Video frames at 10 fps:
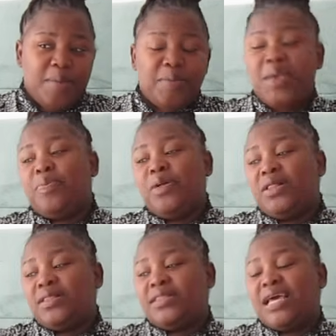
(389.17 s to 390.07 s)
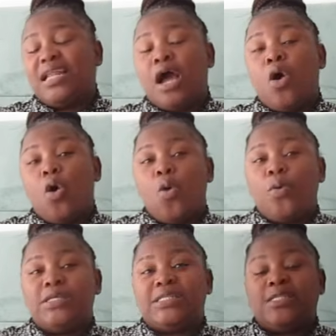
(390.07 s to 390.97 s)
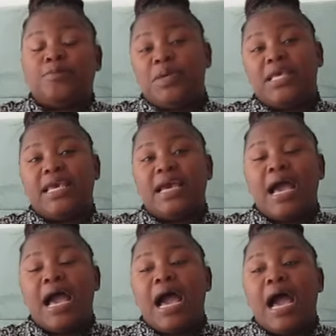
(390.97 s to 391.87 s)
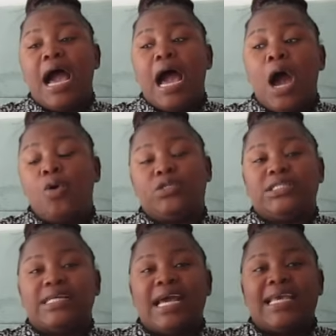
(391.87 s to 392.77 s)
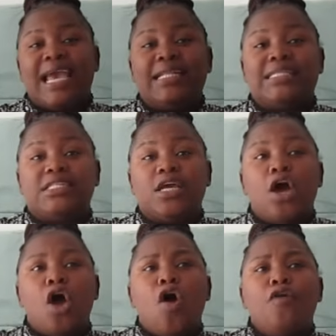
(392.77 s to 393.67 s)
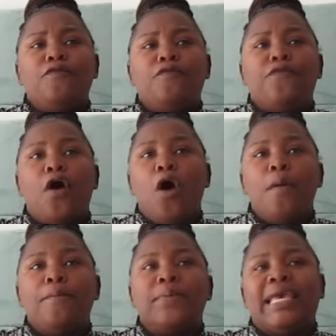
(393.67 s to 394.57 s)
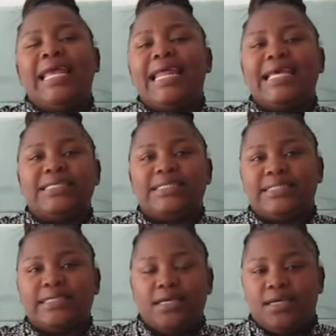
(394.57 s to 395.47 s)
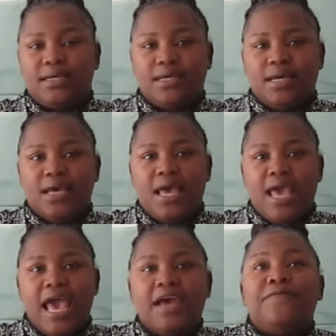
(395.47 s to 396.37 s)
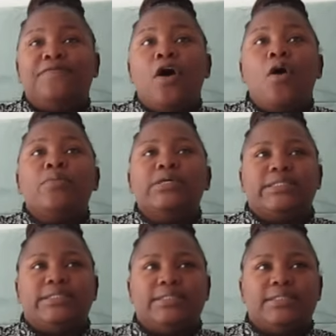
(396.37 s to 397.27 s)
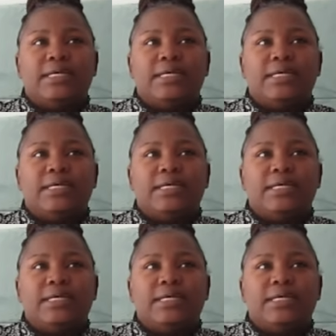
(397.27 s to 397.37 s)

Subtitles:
People that are always speaking out against farm killings and farmers